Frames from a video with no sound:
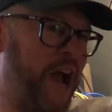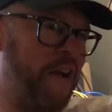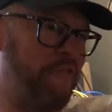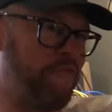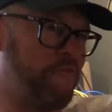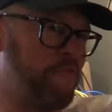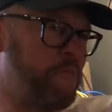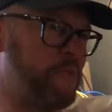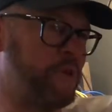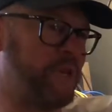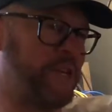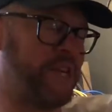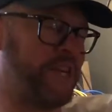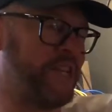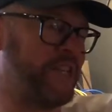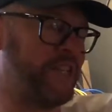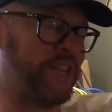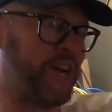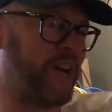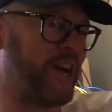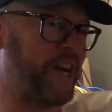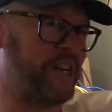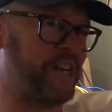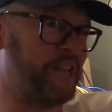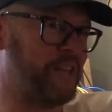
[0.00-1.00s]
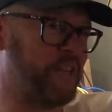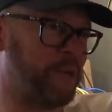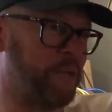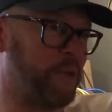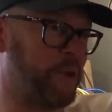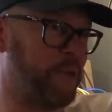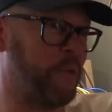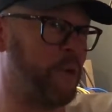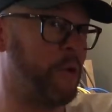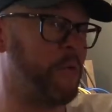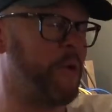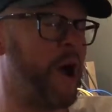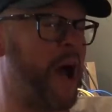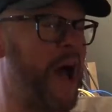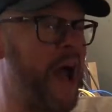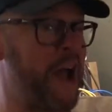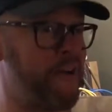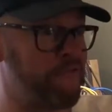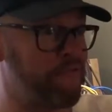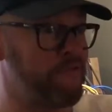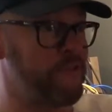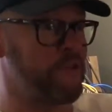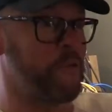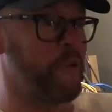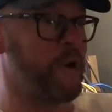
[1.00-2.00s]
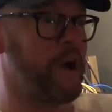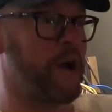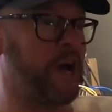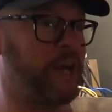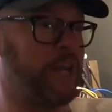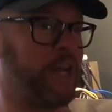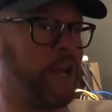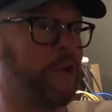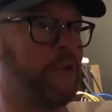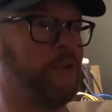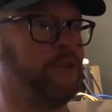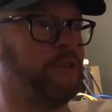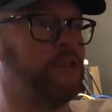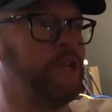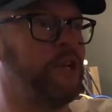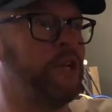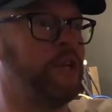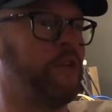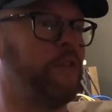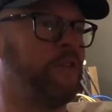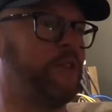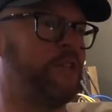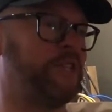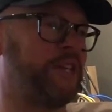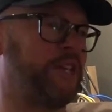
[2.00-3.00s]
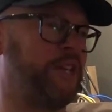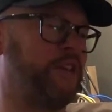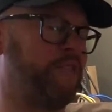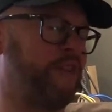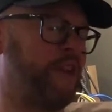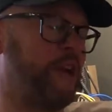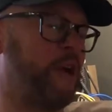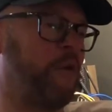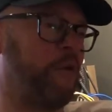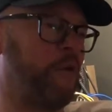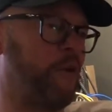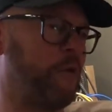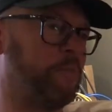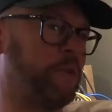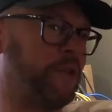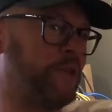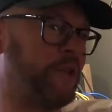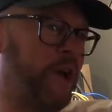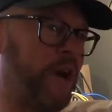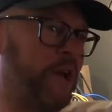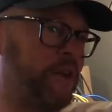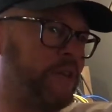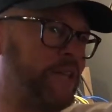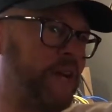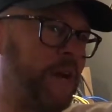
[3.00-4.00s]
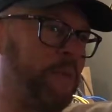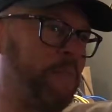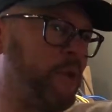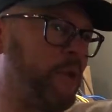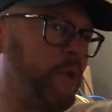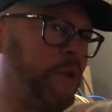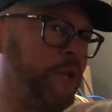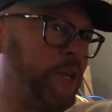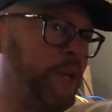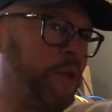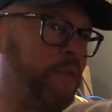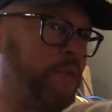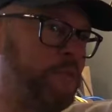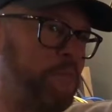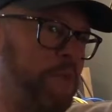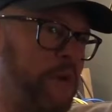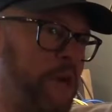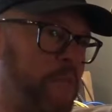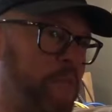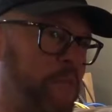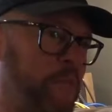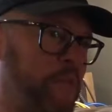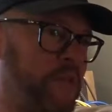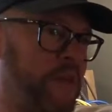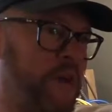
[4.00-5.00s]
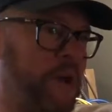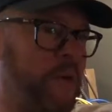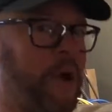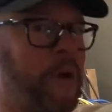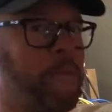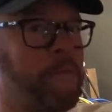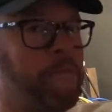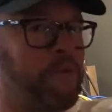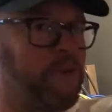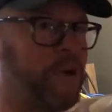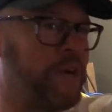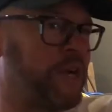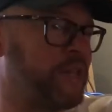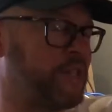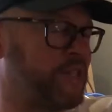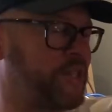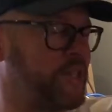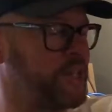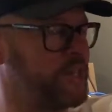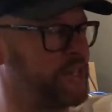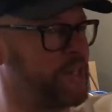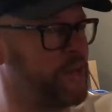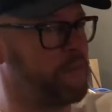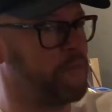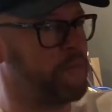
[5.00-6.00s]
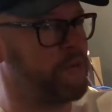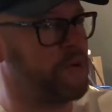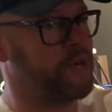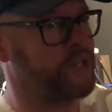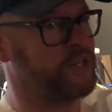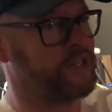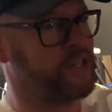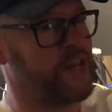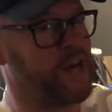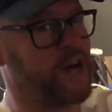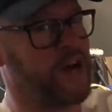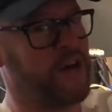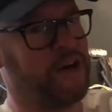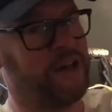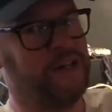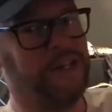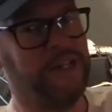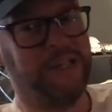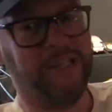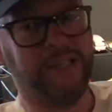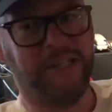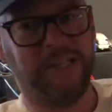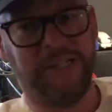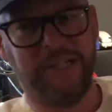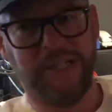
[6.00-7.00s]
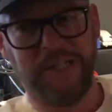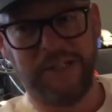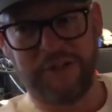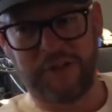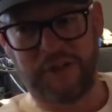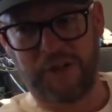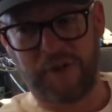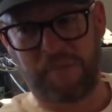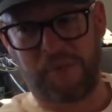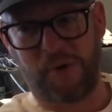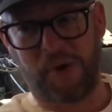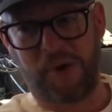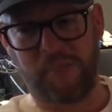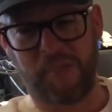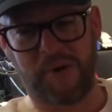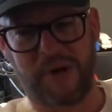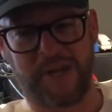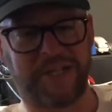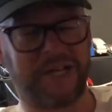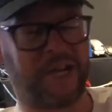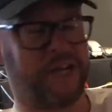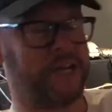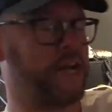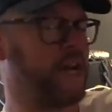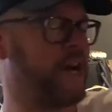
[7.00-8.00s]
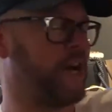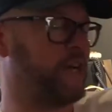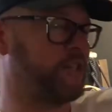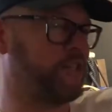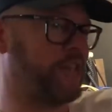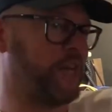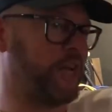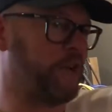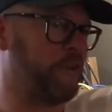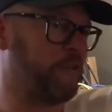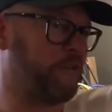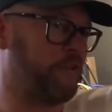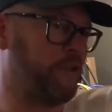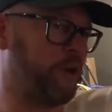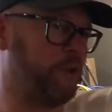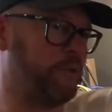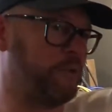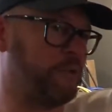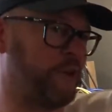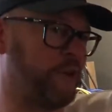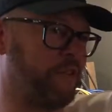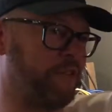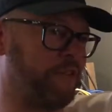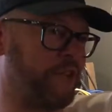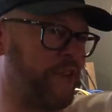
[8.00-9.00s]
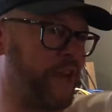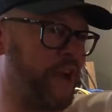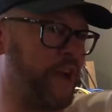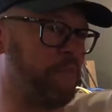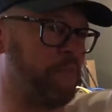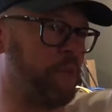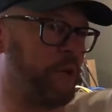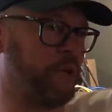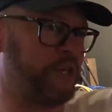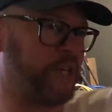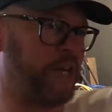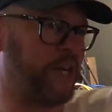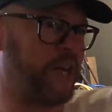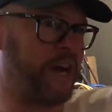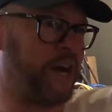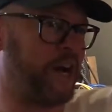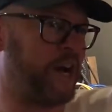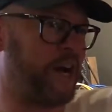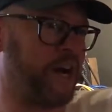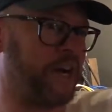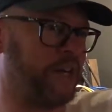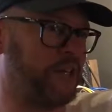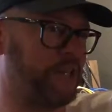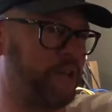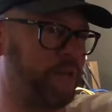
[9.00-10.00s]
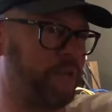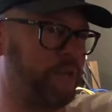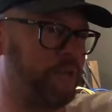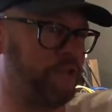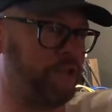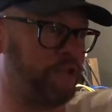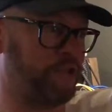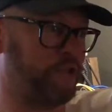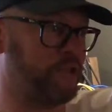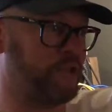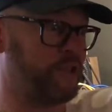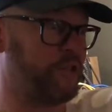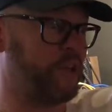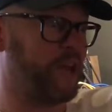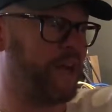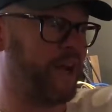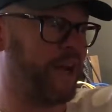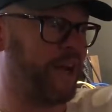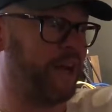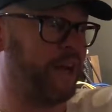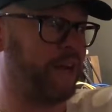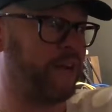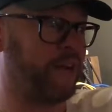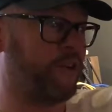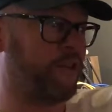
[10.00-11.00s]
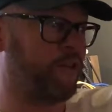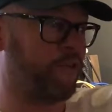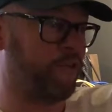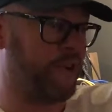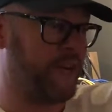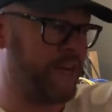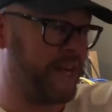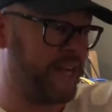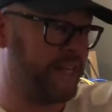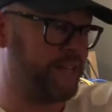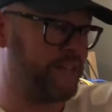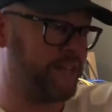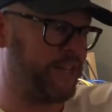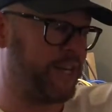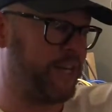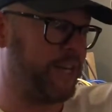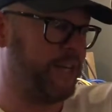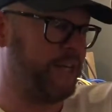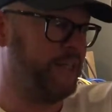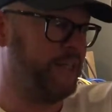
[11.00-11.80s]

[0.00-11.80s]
everybody decided that we were everywhere. You couldn't turn on the TV or open a tabloid newspaper without Embrace this, Embrace that. To the point where Danny, our singer, thought he was going to have to get a bodyguard. It was just like crazy.